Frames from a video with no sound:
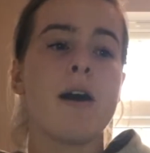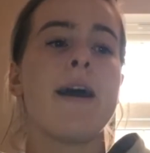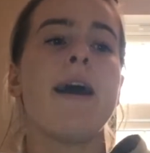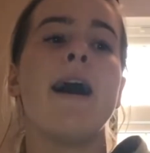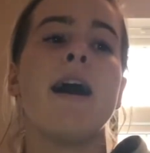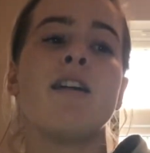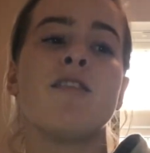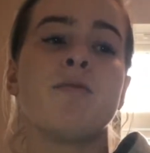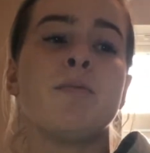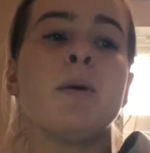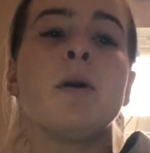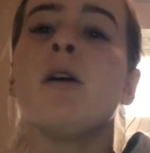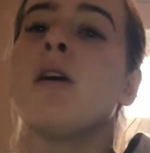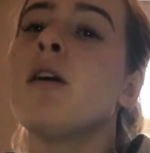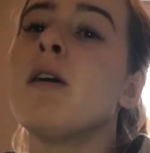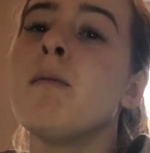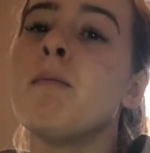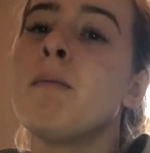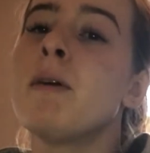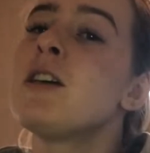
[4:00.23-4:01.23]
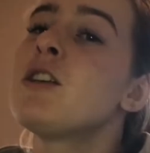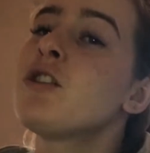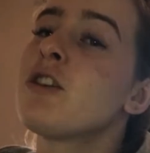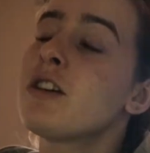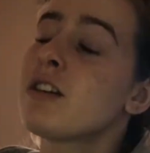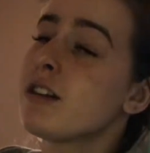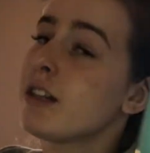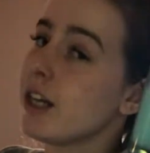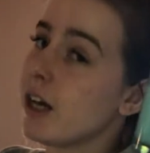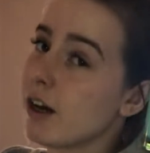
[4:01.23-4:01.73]
I have put on my
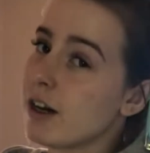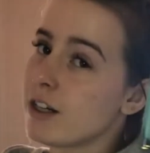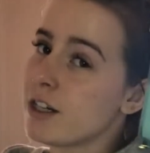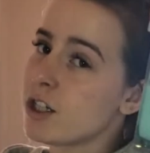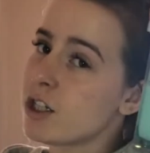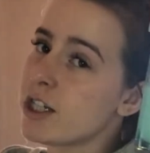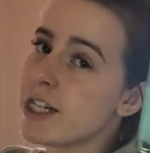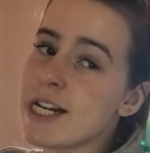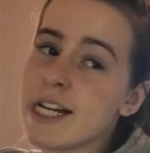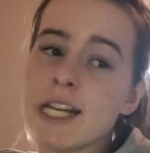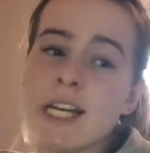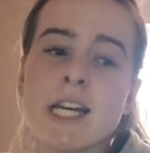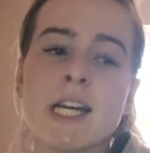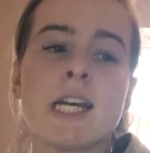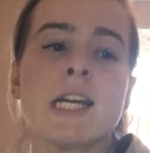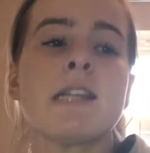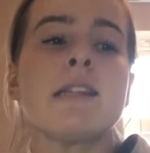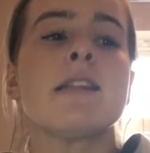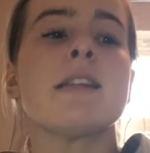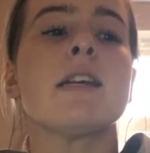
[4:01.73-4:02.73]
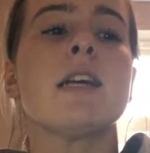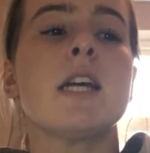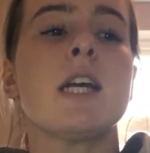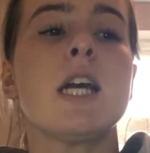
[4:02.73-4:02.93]
trusty Hydrogenious.